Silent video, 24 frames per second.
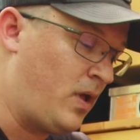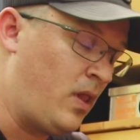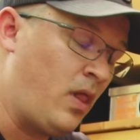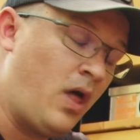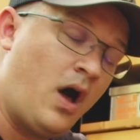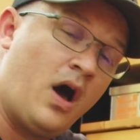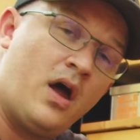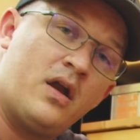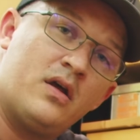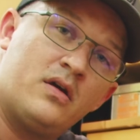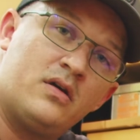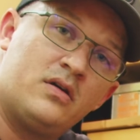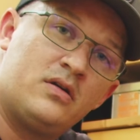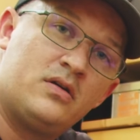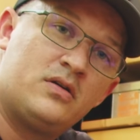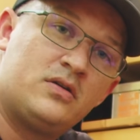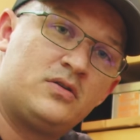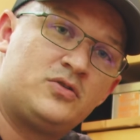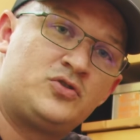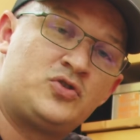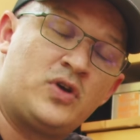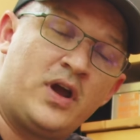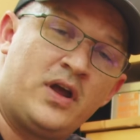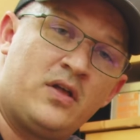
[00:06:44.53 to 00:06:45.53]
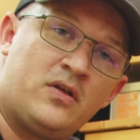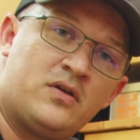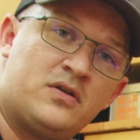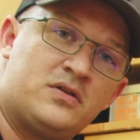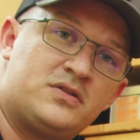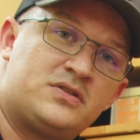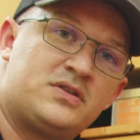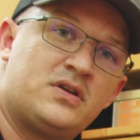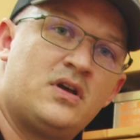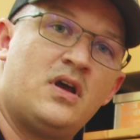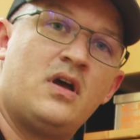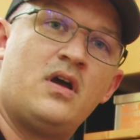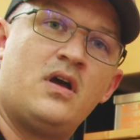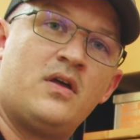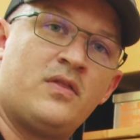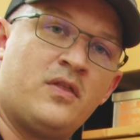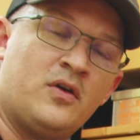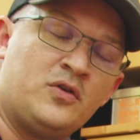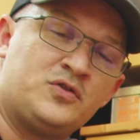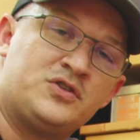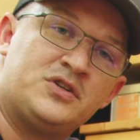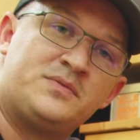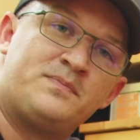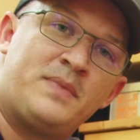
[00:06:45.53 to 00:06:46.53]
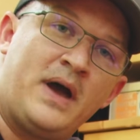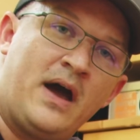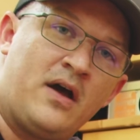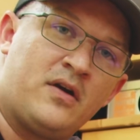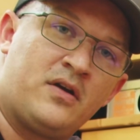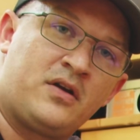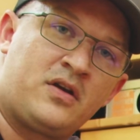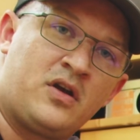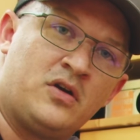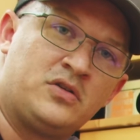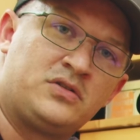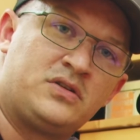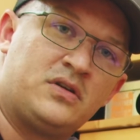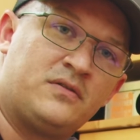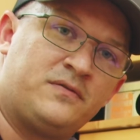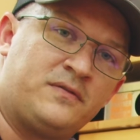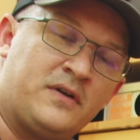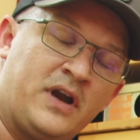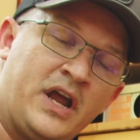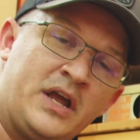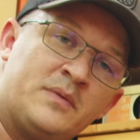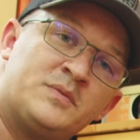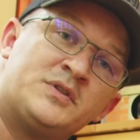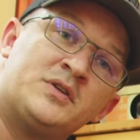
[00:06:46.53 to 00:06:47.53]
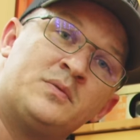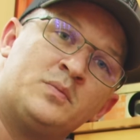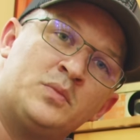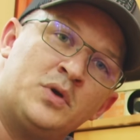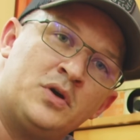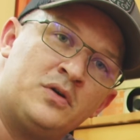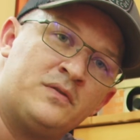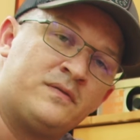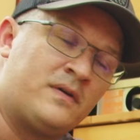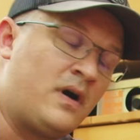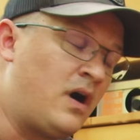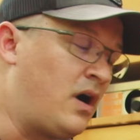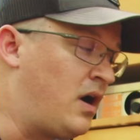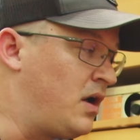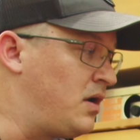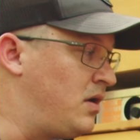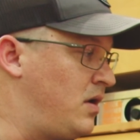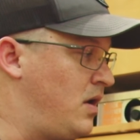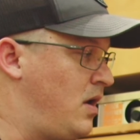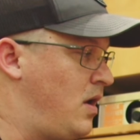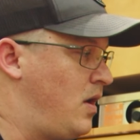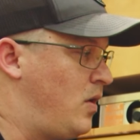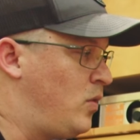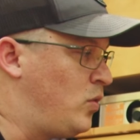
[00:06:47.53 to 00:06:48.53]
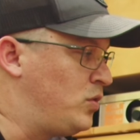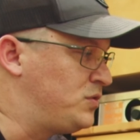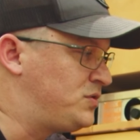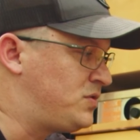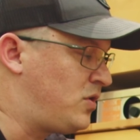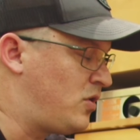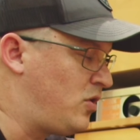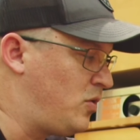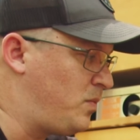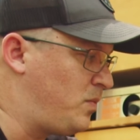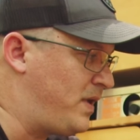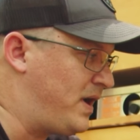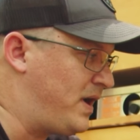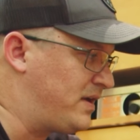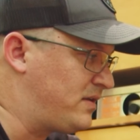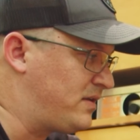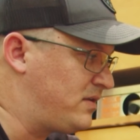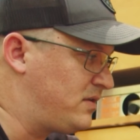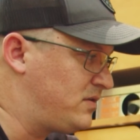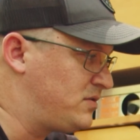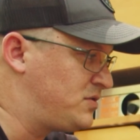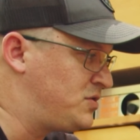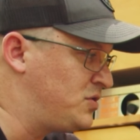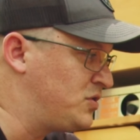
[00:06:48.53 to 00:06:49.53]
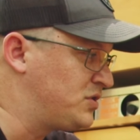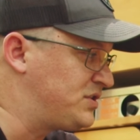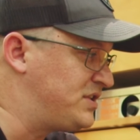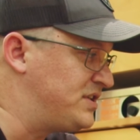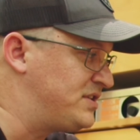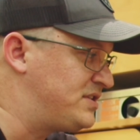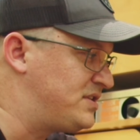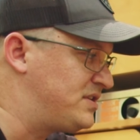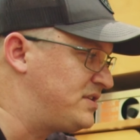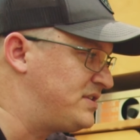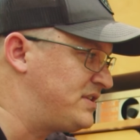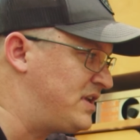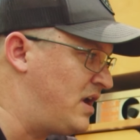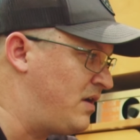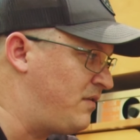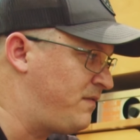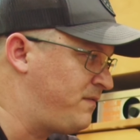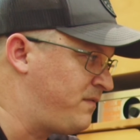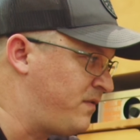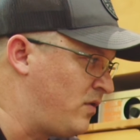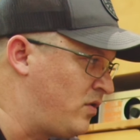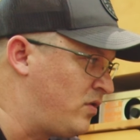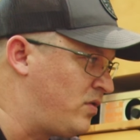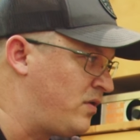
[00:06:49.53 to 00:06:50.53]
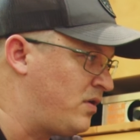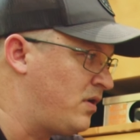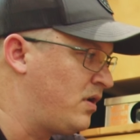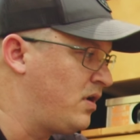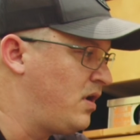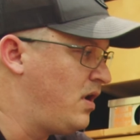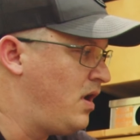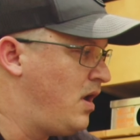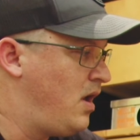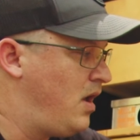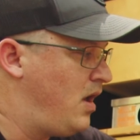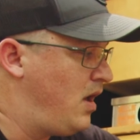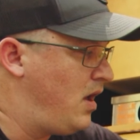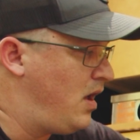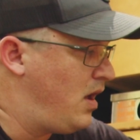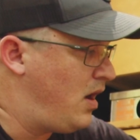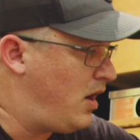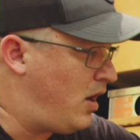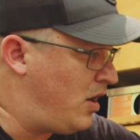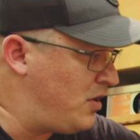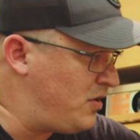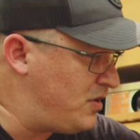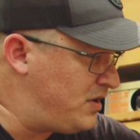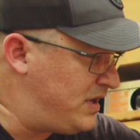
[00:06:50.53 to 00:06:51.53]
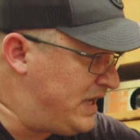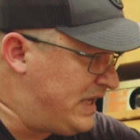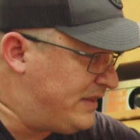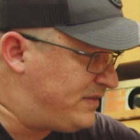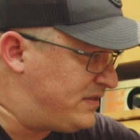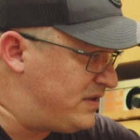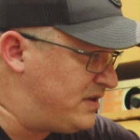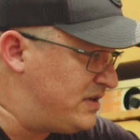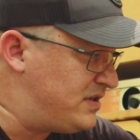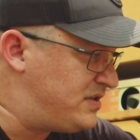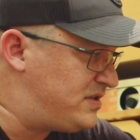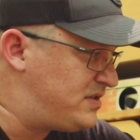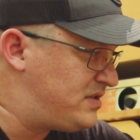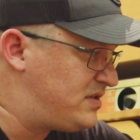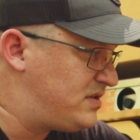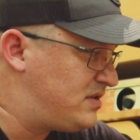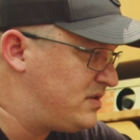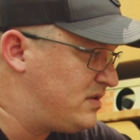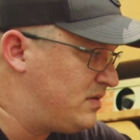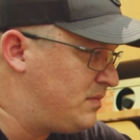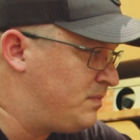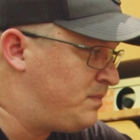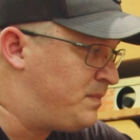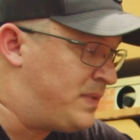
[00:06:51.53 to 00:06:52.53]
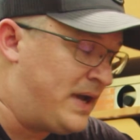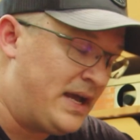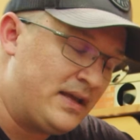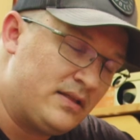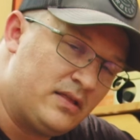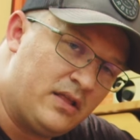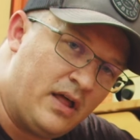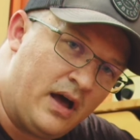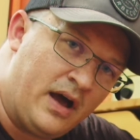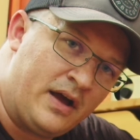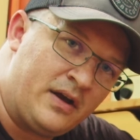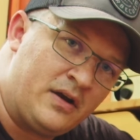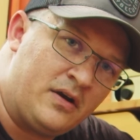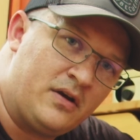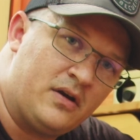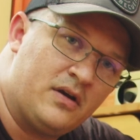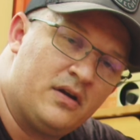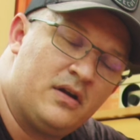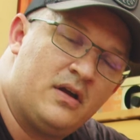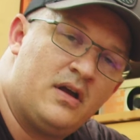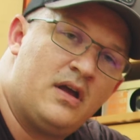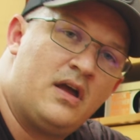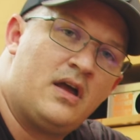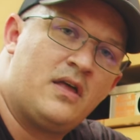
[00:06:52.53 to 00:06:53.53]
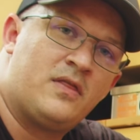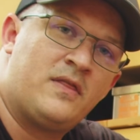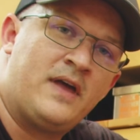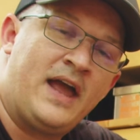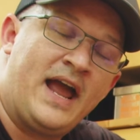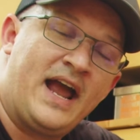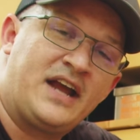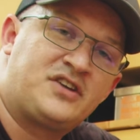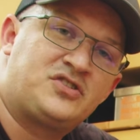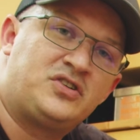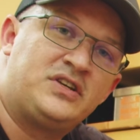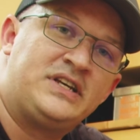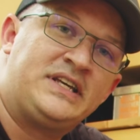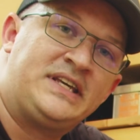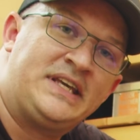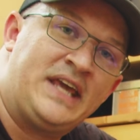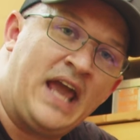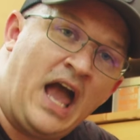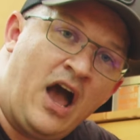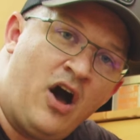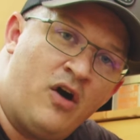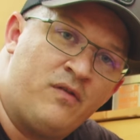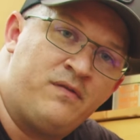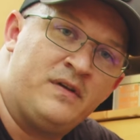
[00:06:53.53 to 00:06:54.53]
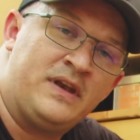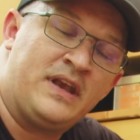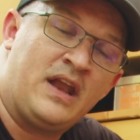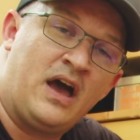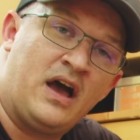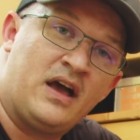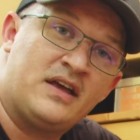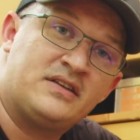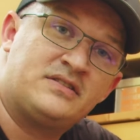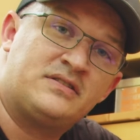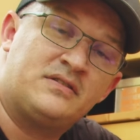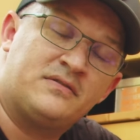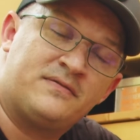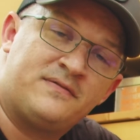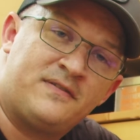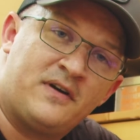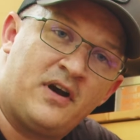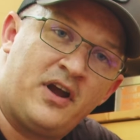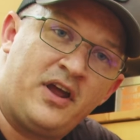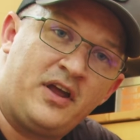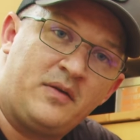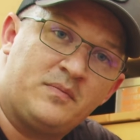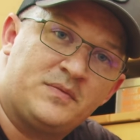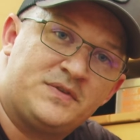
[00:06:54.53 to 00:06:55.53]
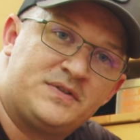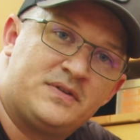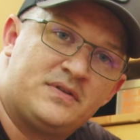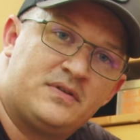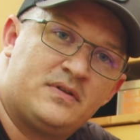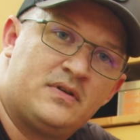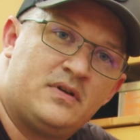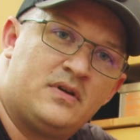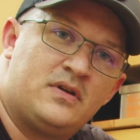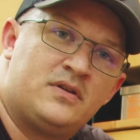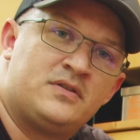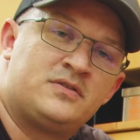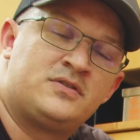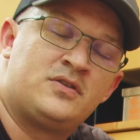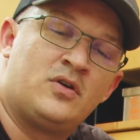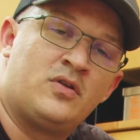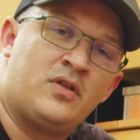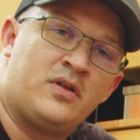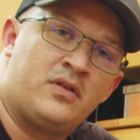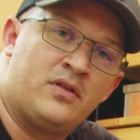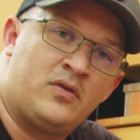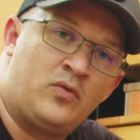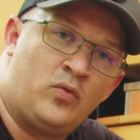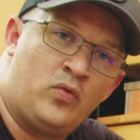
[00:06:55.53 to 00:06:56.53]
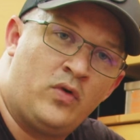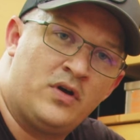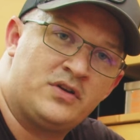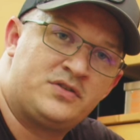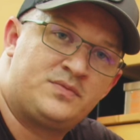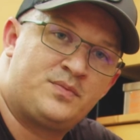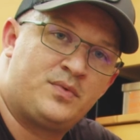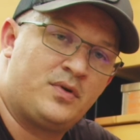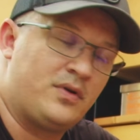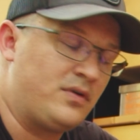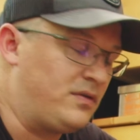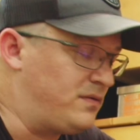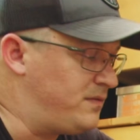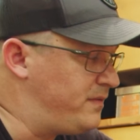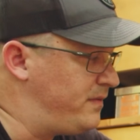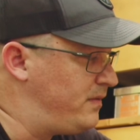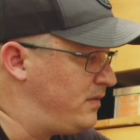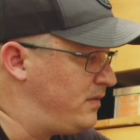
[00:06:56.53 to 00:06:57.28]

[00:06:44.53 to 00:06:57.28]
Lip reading: lot of trailers, they'll just powder coat their frames and move on. Well, Turltleback took this a step further. Underneath this bed liner, they actually galvanized the frames so that they're rust proof.